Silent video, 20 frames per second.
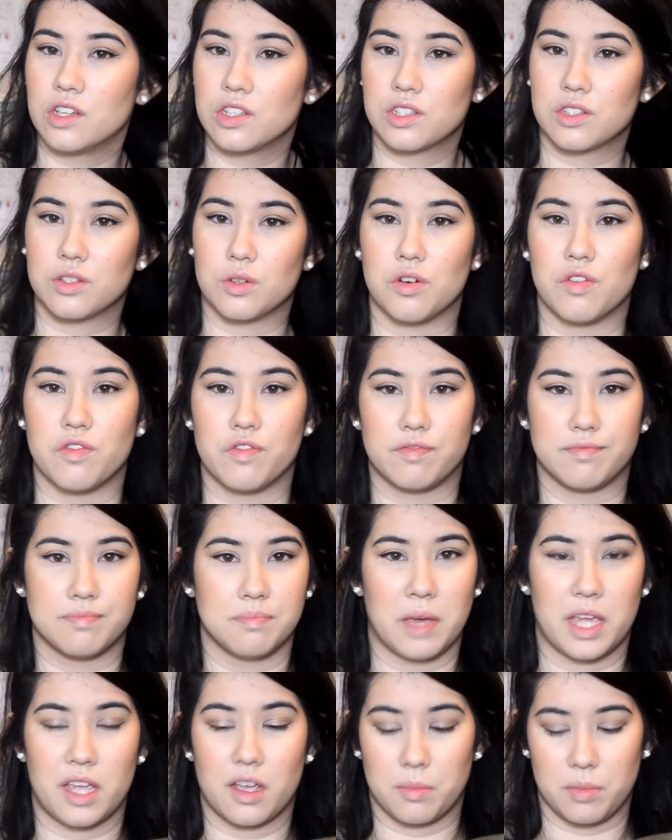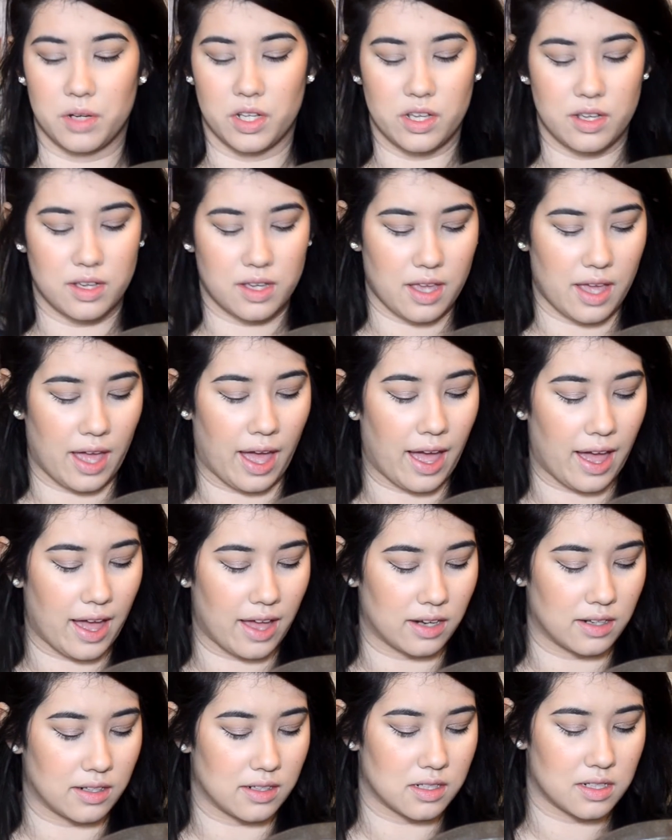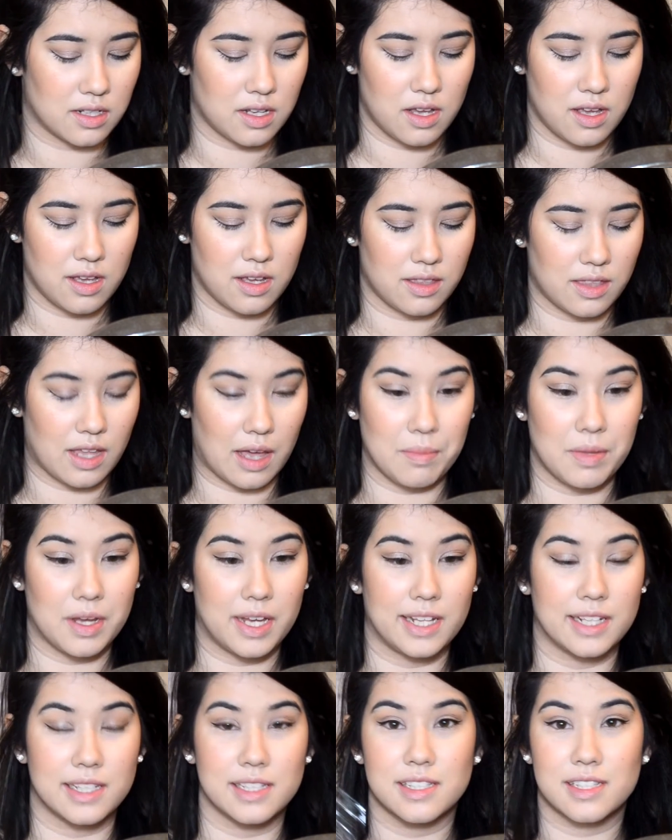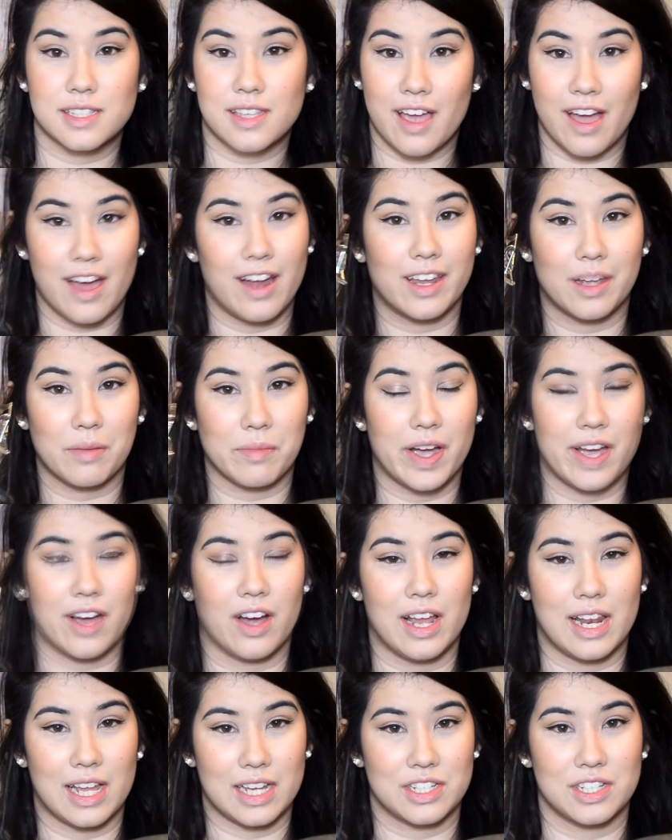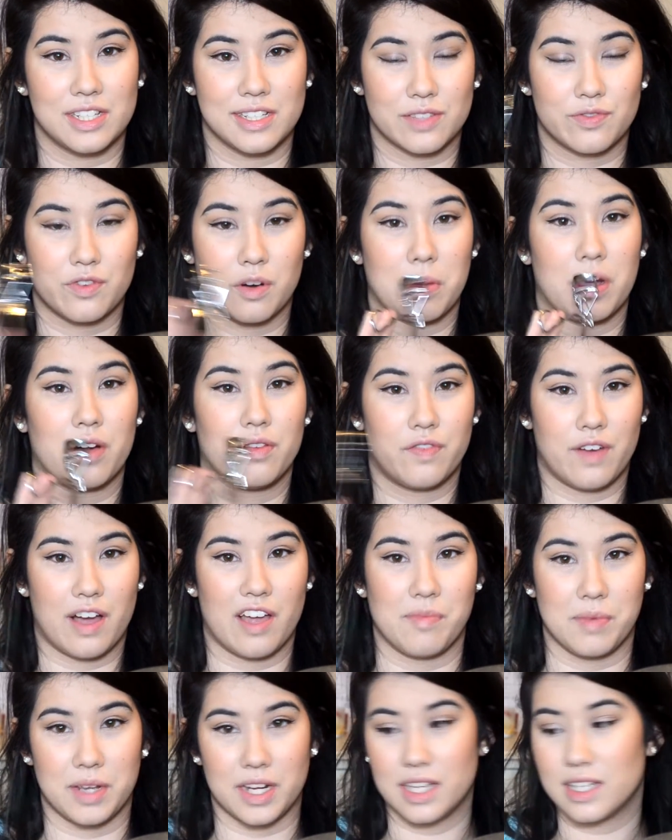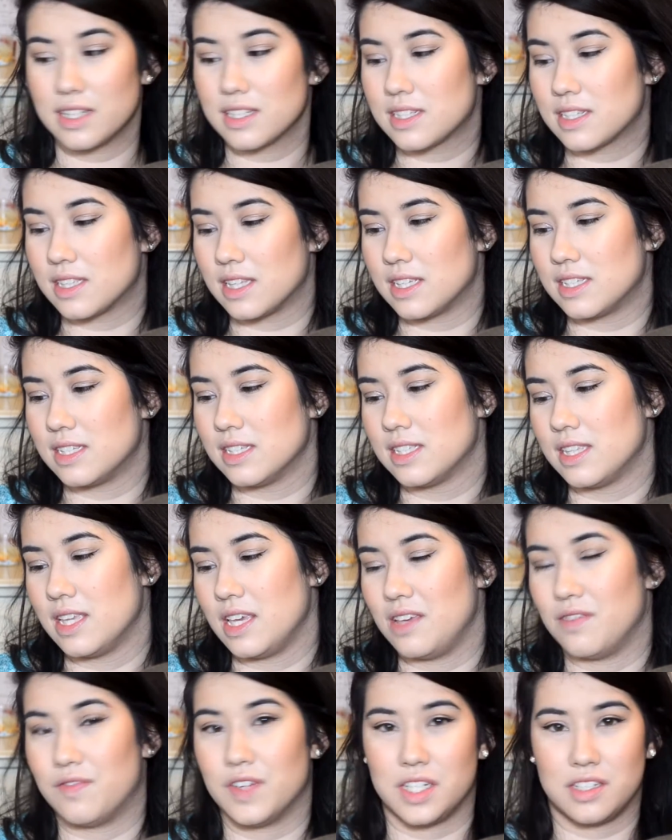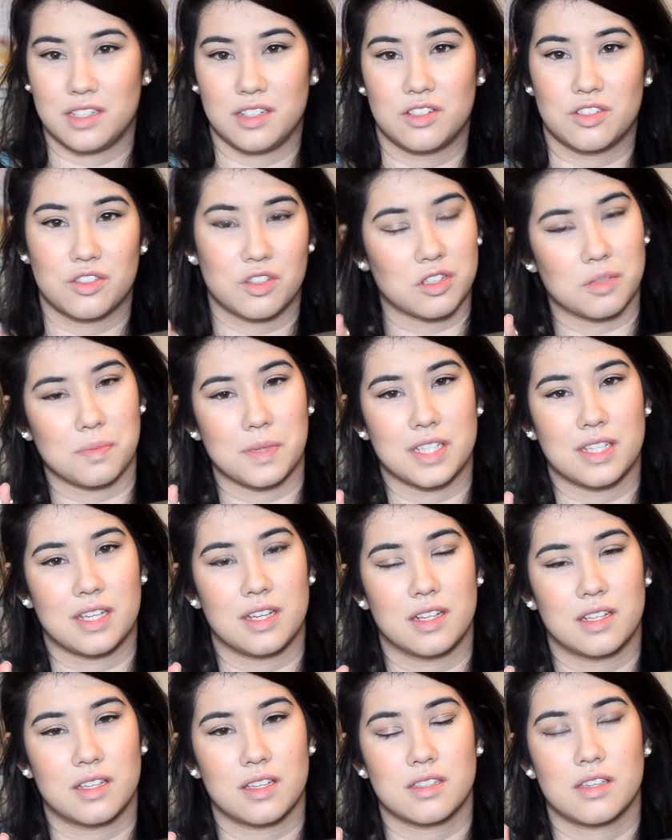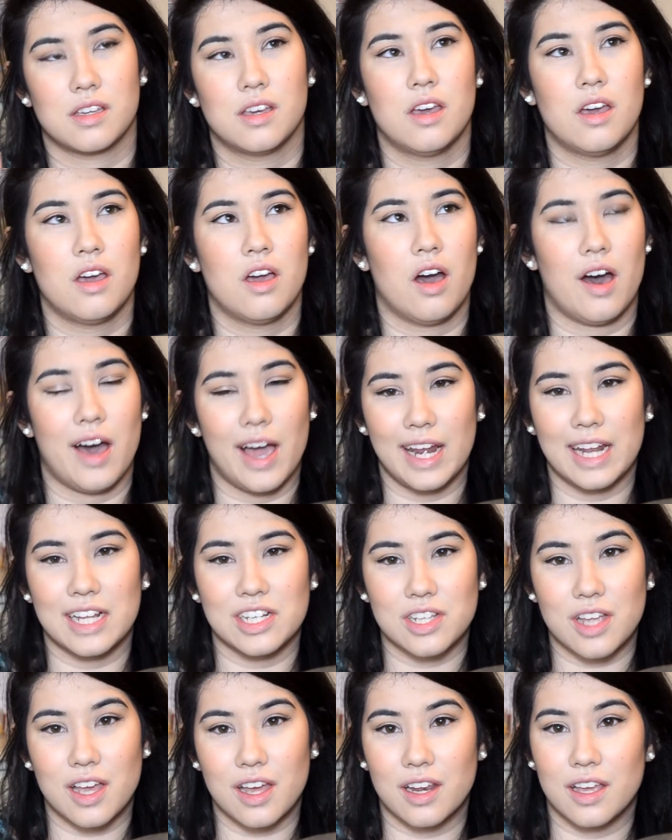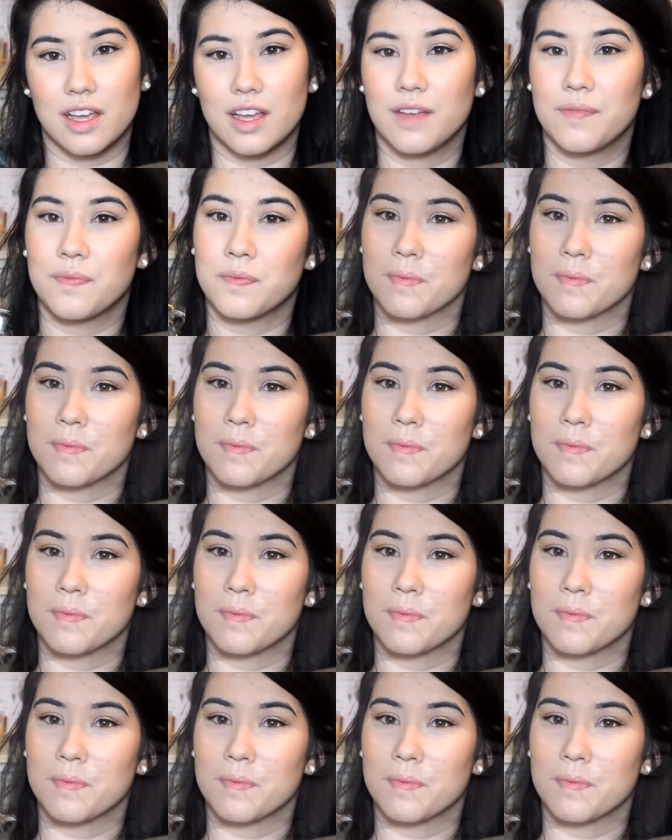sort of makeup look, and that means curling my eyelashes for about 5 minutes. This is the Vintage Cosmetic eyelash curler.